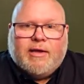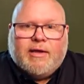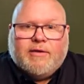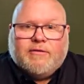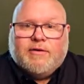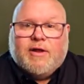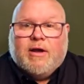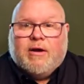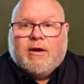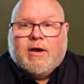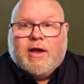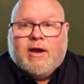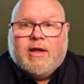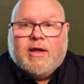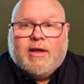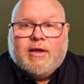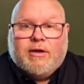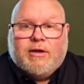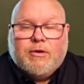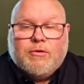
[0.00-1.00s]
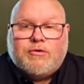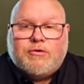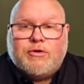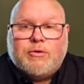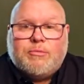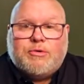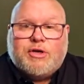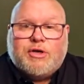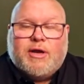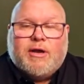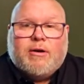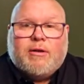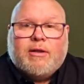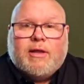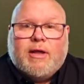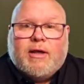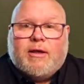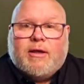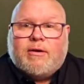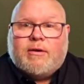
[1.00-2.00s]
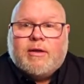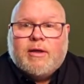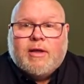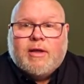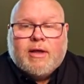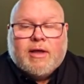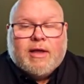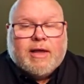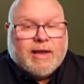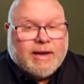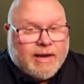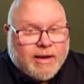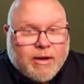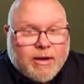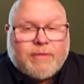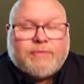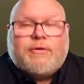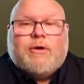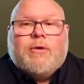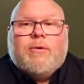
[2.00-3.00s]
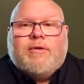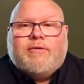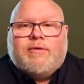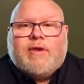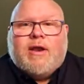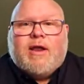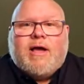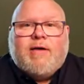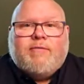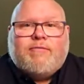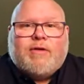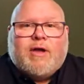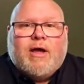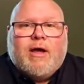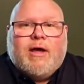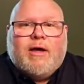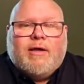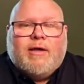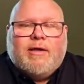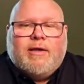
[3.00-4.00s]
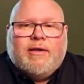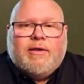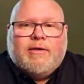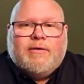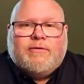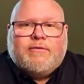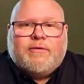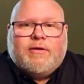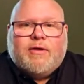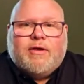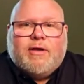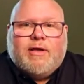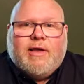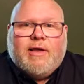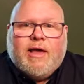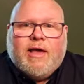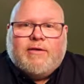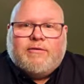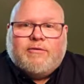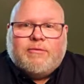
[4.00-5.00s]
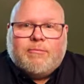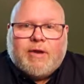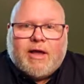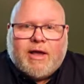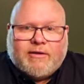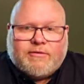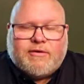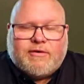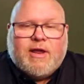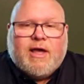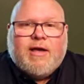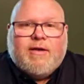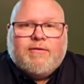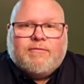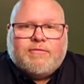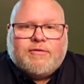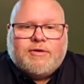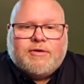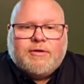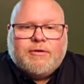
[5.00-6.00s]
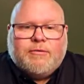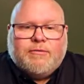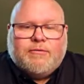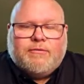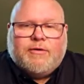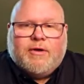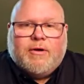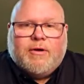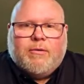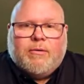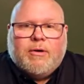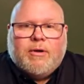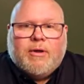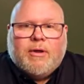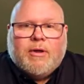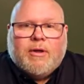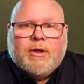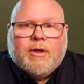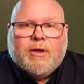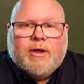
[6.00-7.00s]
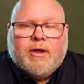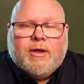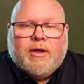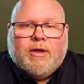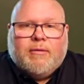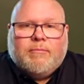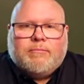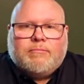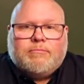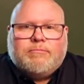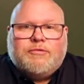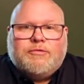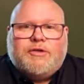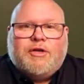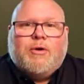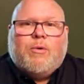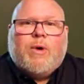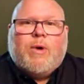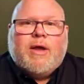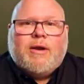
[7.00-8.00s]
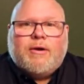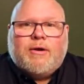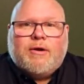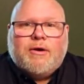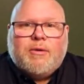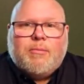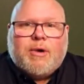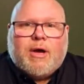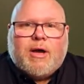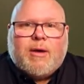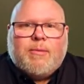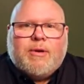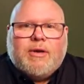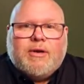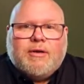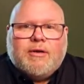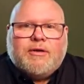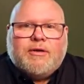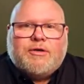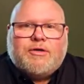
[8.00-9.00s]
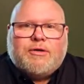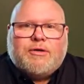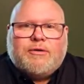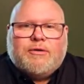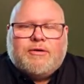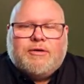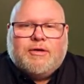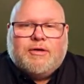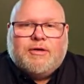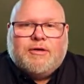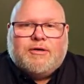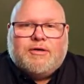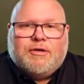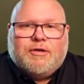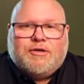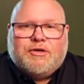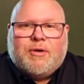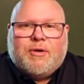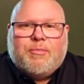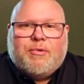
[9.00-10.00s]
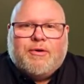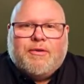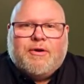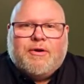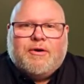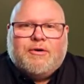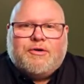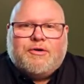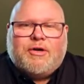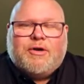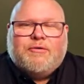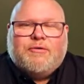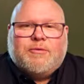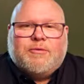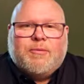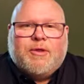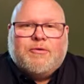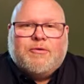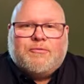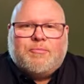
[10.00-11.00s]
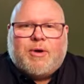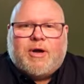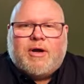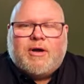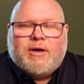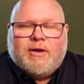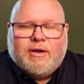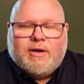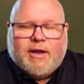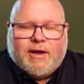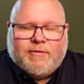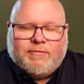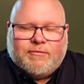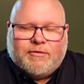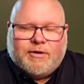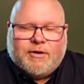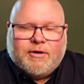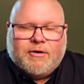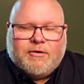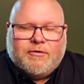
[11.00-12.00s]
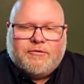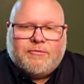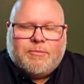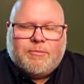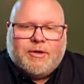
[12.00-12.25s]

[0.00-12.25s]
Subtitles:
He's now got a YouTube channel out, and he also is a knife guy. He has some nice knives too. So still waiting on you, Bobby, to jump on there and show some of those pocket knives of yours.